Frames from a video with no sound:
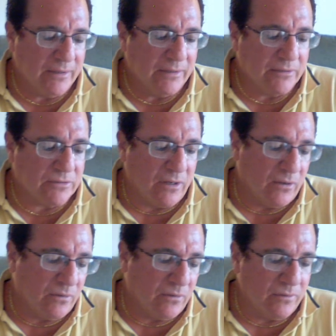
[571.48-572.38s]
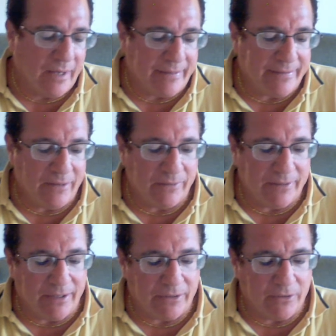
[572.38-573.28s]
So I can't really
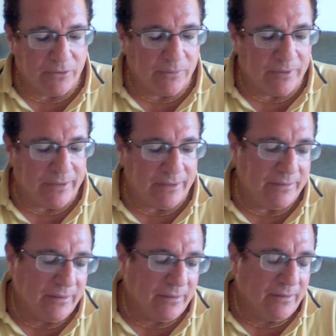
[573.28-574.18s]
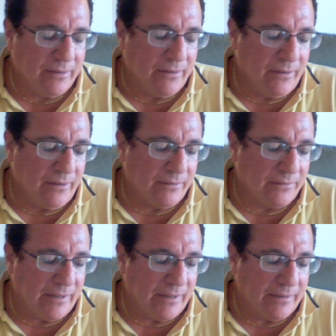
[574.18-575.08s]
get a good read other
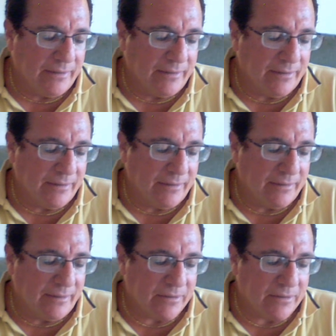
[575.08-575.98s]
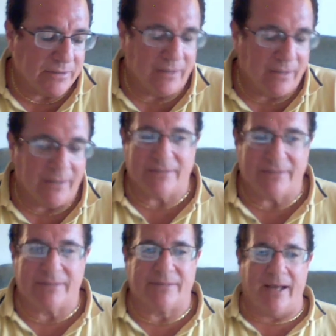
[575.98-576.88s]
than uh, Arkansas
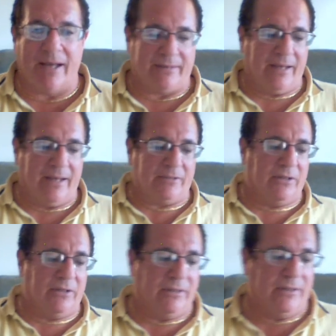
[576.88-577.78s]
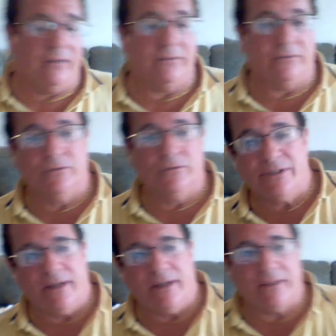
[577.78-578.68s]
is not that good. Now
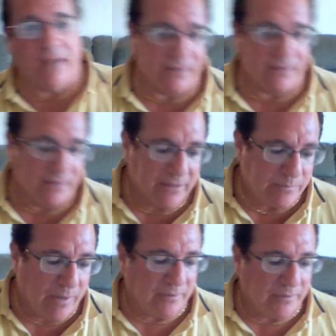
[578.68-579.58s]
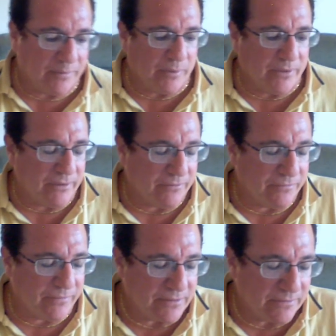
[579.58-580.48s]
Louisiana Tech, probably a pretty good
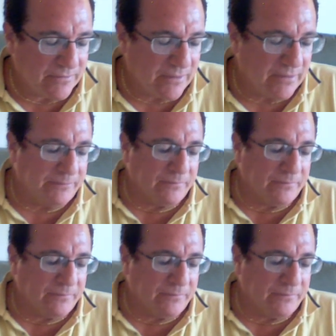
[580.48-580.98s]
defensive team.